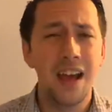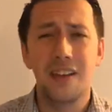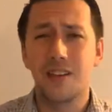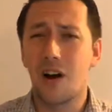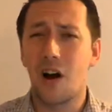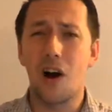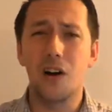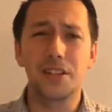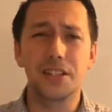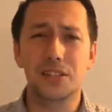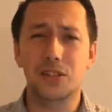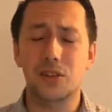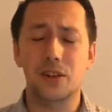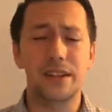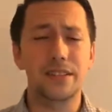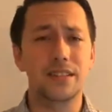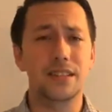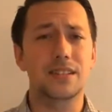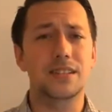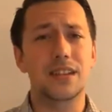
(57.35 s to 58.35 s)
All this
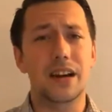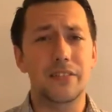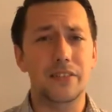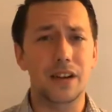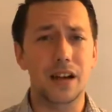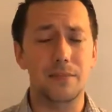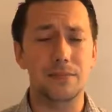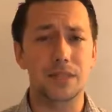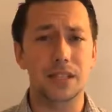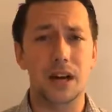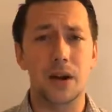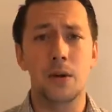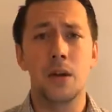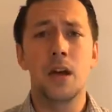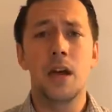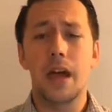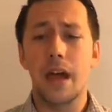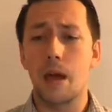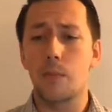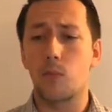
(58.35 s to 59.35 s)
crazy stuff comes out.
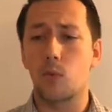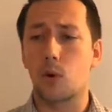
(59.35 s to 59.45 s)
Him